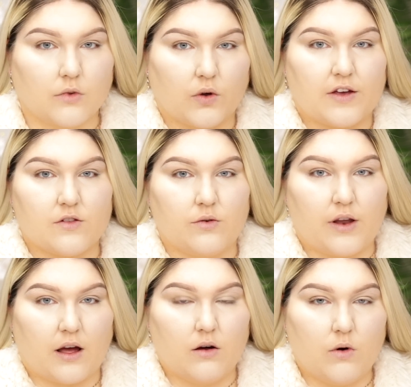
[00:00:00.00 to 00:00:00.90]
Okay, so
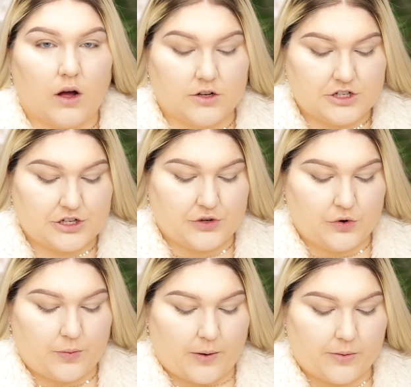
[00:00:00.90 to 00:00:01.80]
now on
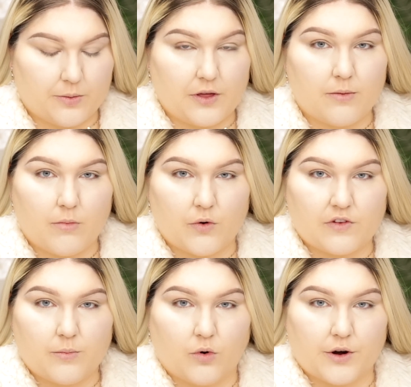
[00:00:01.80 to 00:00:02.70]
to probably the most
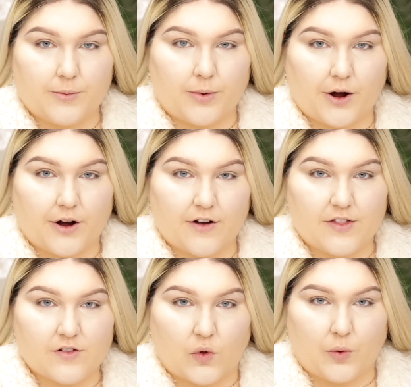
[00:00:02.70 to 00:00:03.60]
important part of
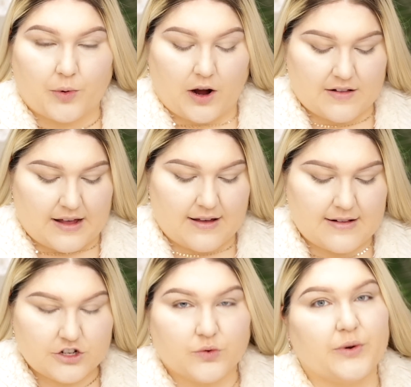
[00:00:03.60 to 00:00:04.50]
this whole process.
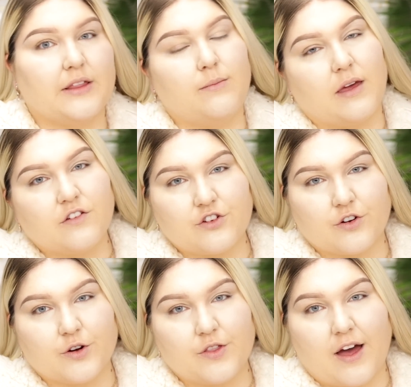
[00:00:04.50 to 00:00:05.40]
To really make
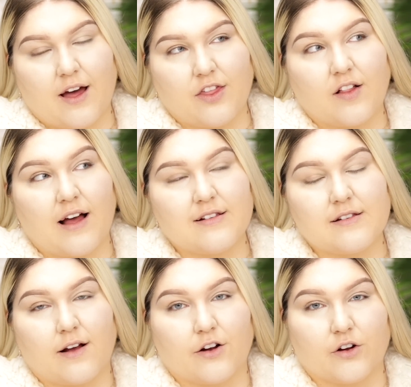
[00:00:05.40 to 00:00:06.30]
sure that the
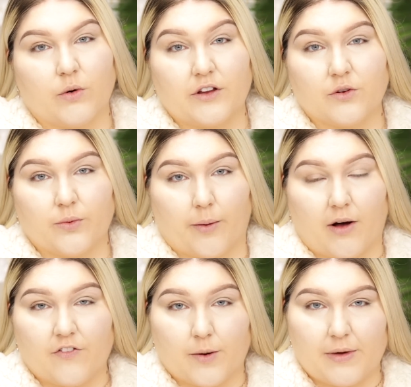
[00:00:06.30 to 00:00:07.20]
glasses aren't going to rub
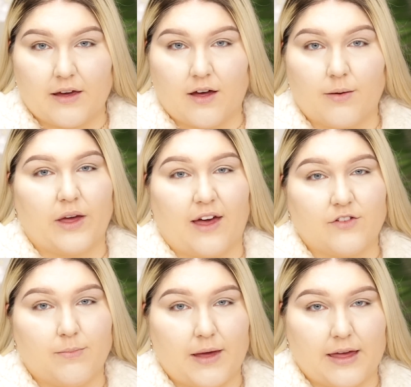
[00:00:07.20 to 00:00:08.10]
off our makeup, we have
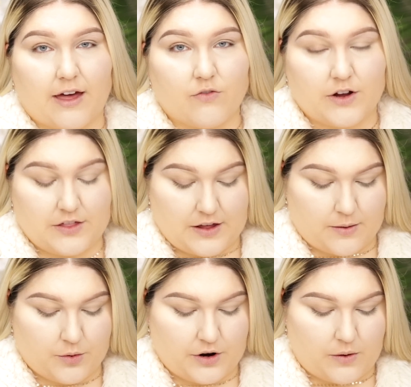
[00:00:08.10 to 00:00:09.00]
to bake everything
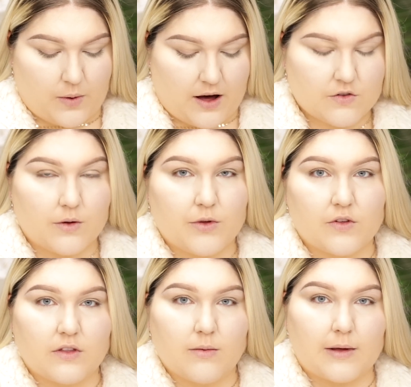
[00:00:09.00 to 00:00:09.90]
pretty well. So I'm
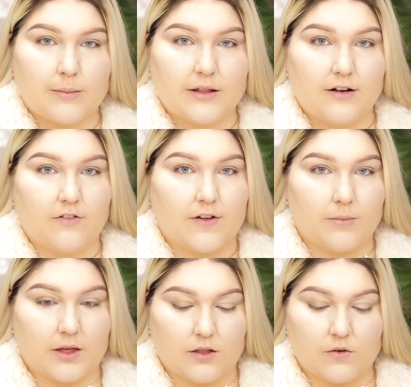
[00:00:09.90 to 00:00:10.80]
using the Maybelline Fit
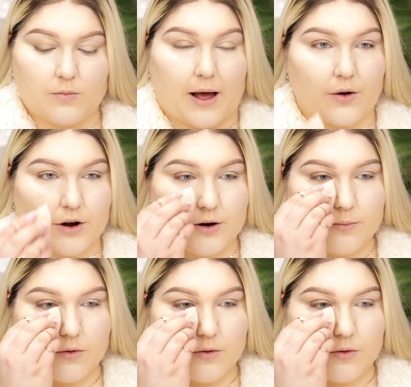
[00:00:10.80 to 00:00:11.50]
Me Loose powder.